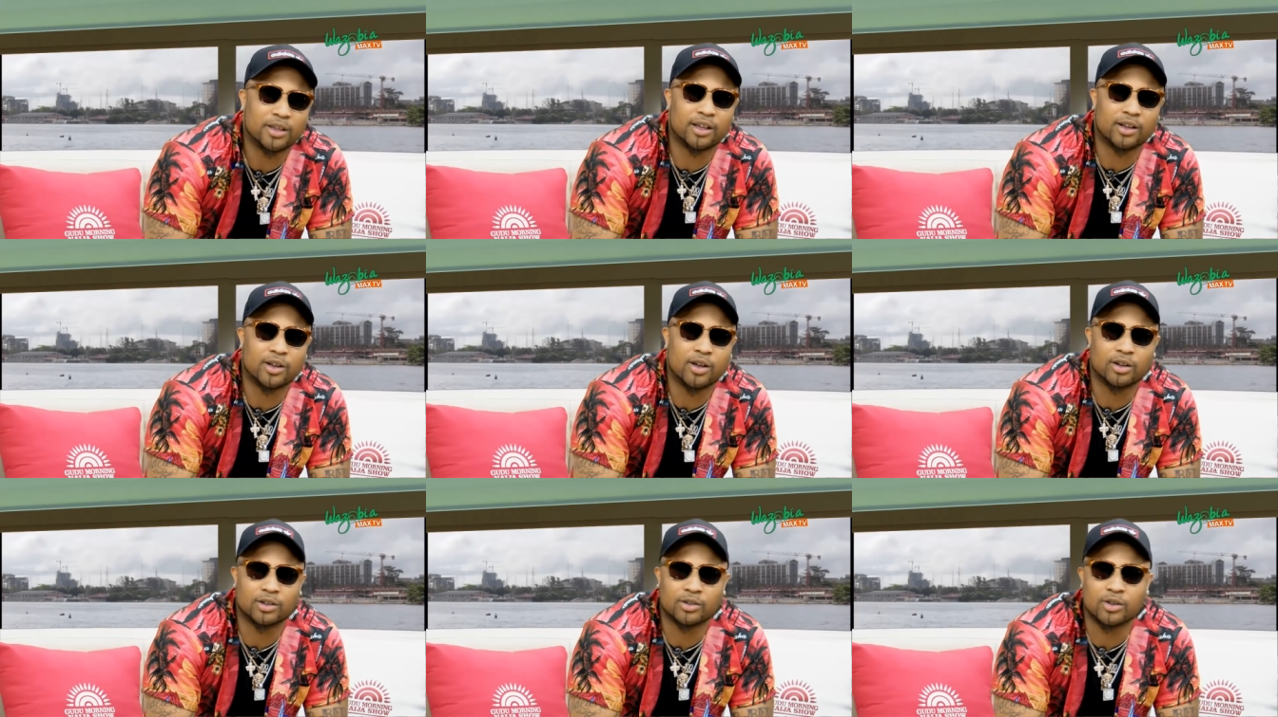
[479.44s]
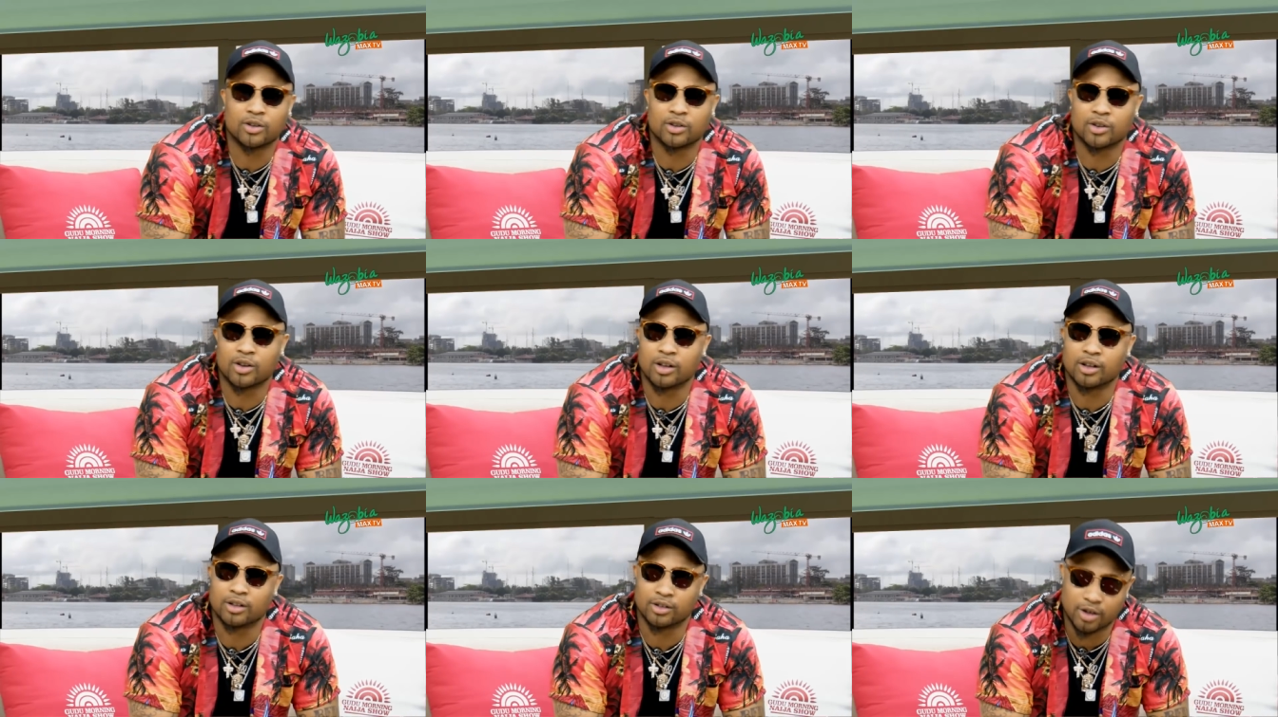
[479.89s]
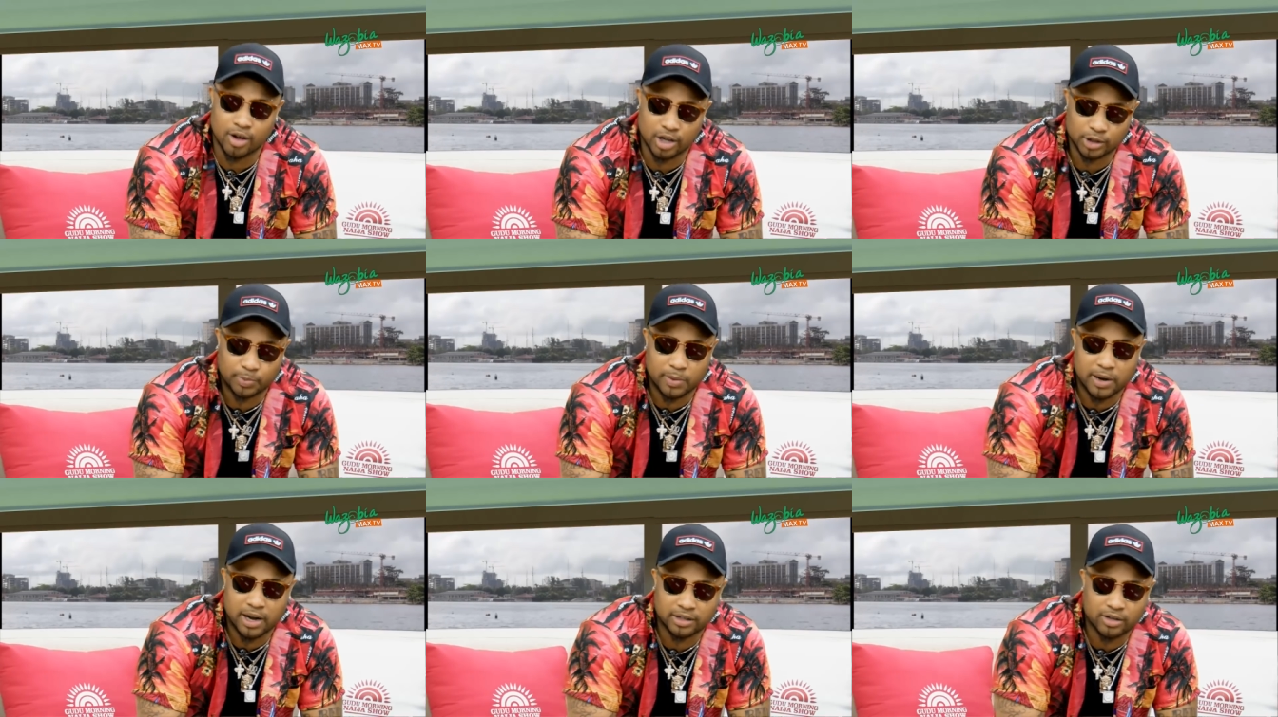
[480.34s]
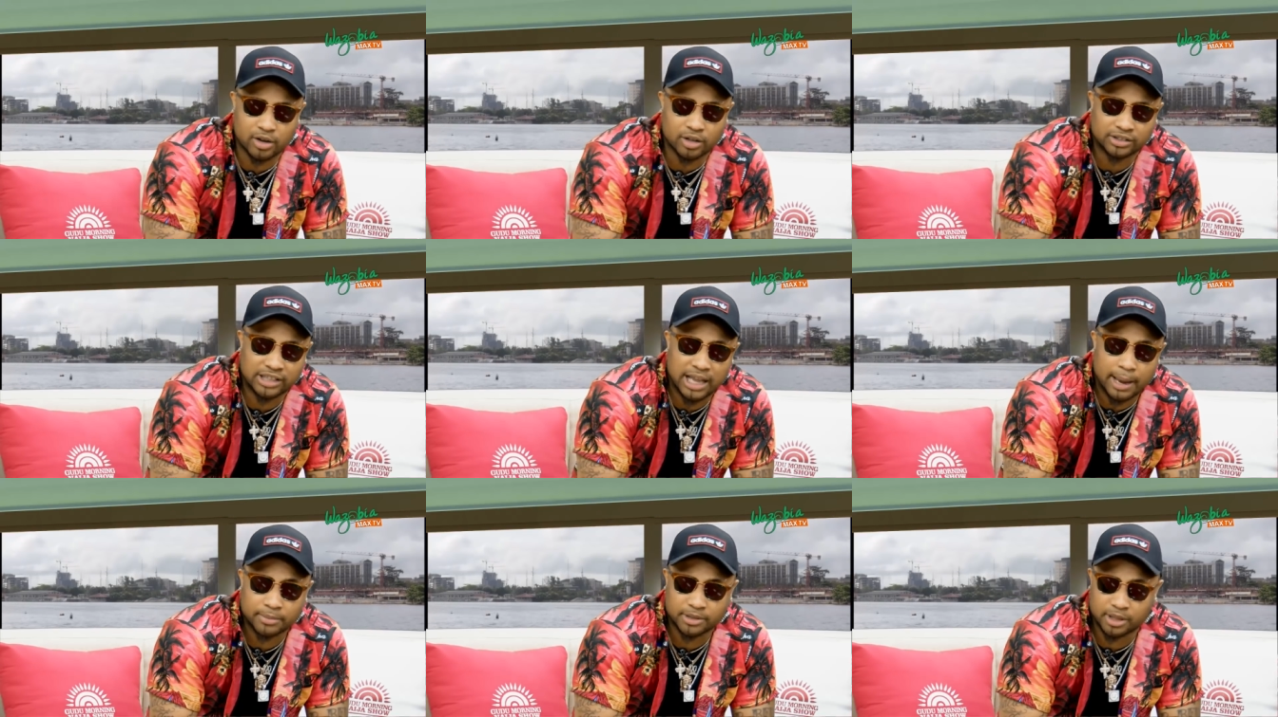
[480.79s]
God, God's plan,
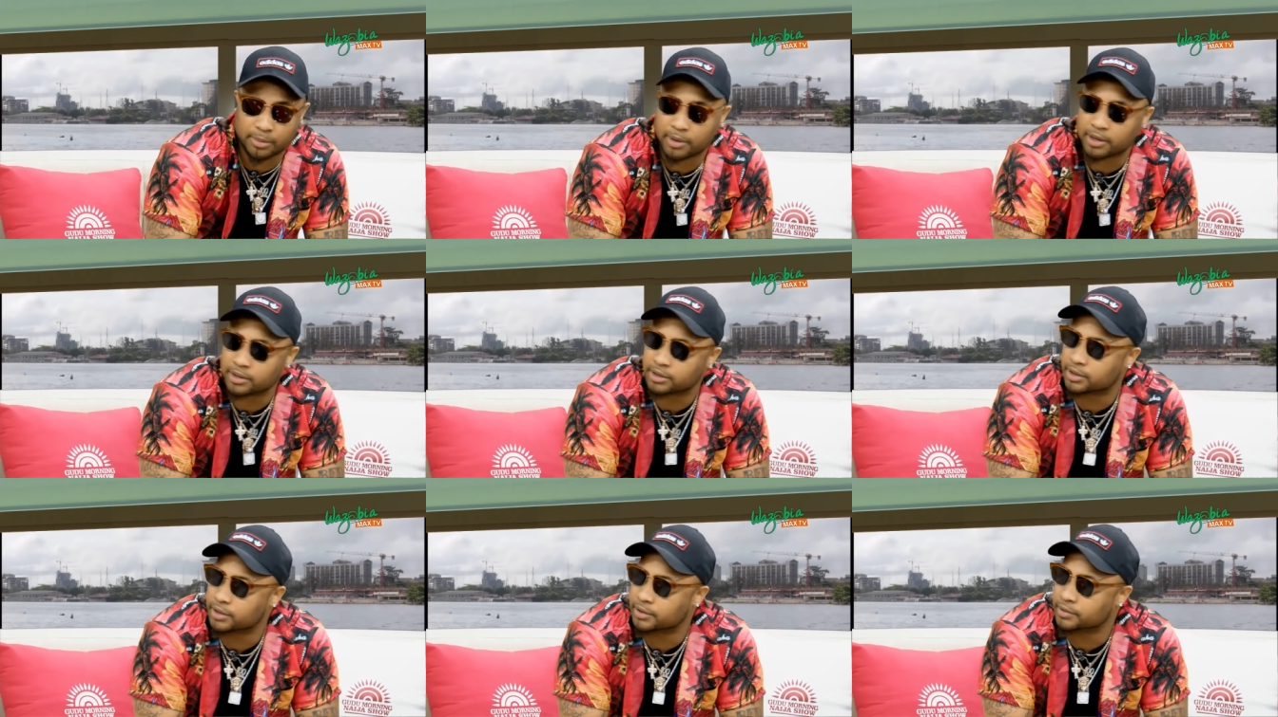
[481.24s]
God's time is the best.